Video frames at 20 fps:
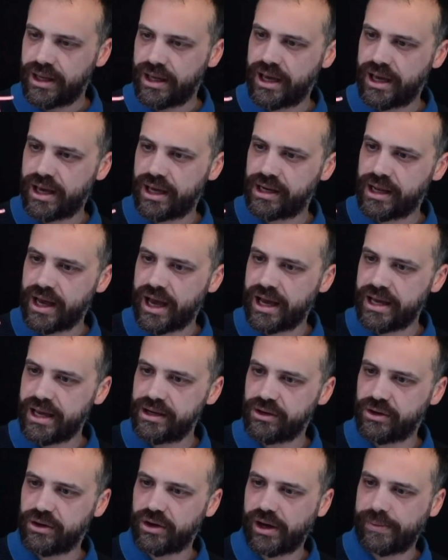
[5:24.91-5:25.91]
and
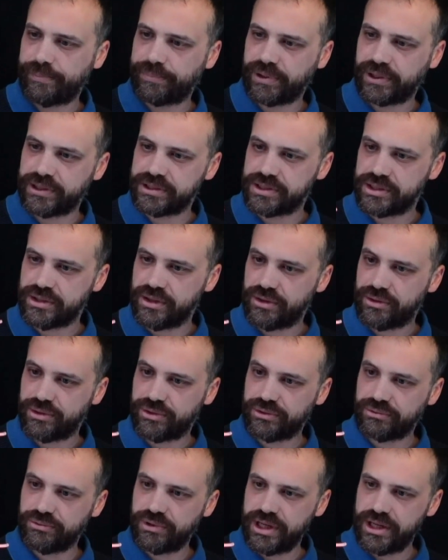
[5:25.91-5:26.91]
eight i plus
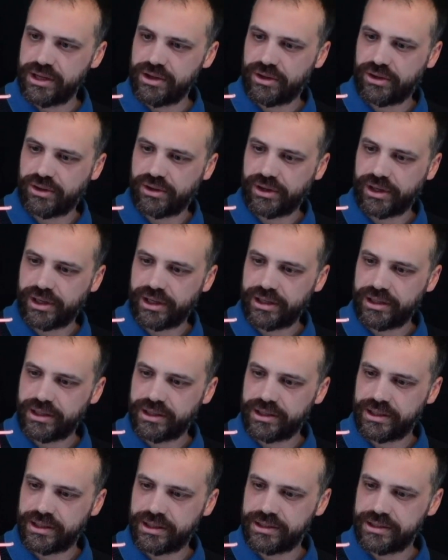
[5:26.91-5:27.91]
three i
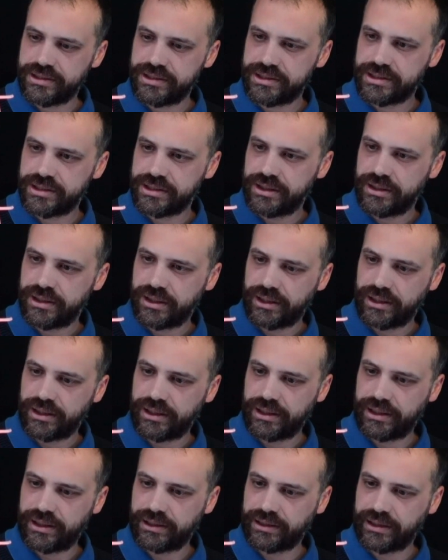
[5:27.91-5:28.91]
is
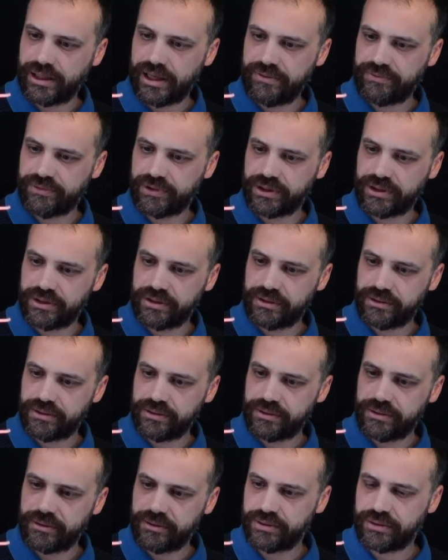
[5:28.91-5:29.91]
eleven
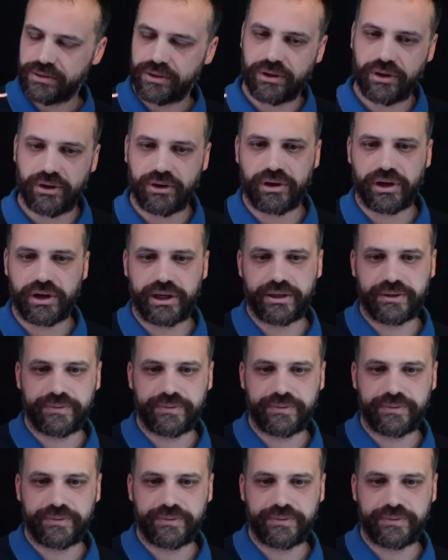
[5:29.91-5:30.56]
i.